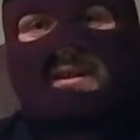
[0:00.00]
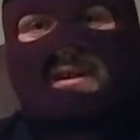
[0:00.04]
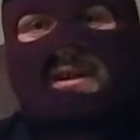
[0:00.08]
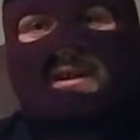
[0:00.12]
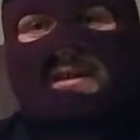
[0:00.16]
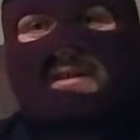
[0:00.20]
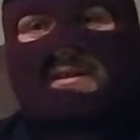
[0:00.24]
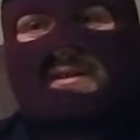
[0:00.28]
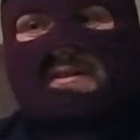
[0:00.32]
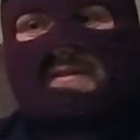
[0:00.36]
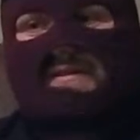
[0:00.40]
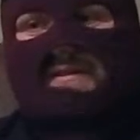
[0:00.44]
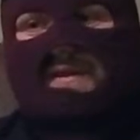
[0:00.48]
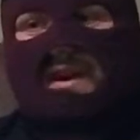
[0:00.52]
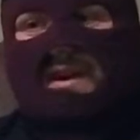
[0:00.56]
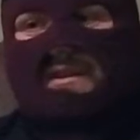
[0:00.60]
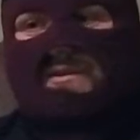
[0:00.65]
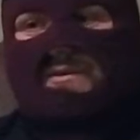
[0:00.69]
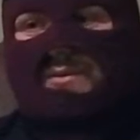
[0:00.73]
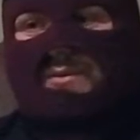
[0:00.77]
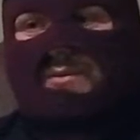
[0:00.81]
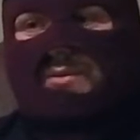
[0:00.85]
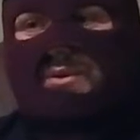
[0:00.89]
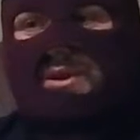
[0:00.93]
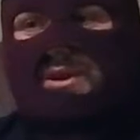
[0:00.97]
Uh, the effects
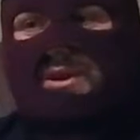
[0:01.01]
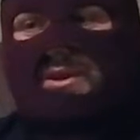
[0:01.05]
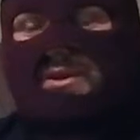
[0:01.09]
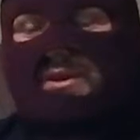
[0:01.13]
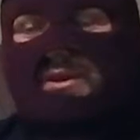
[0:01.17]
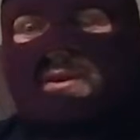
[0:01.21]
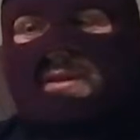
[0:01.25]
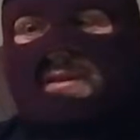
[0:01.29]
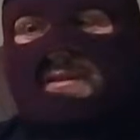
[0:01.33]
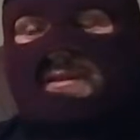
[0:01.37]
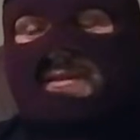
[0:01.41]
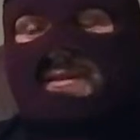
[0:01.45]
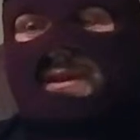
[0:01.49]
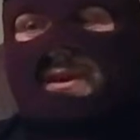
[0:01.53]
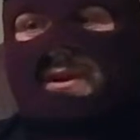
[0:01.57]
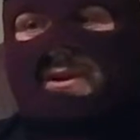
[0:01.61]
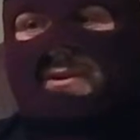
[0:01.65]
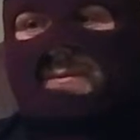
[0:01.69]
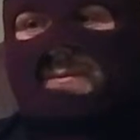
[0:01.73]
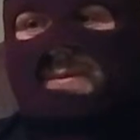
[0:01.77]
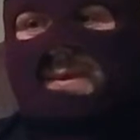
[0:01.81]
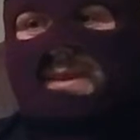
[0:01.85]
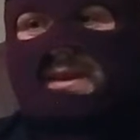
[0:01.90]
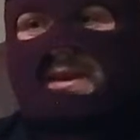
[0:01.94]
were pretty good, so.